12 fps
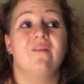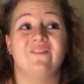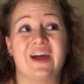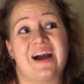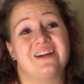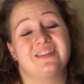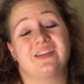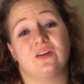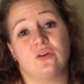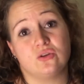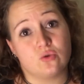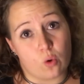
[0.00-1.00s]
that's
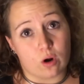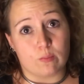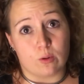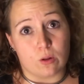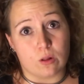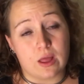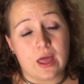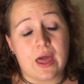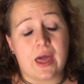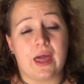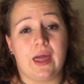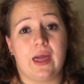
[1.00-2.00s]
normal
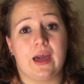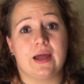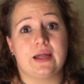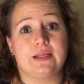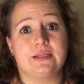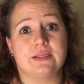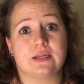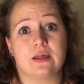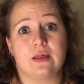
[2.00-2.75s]
and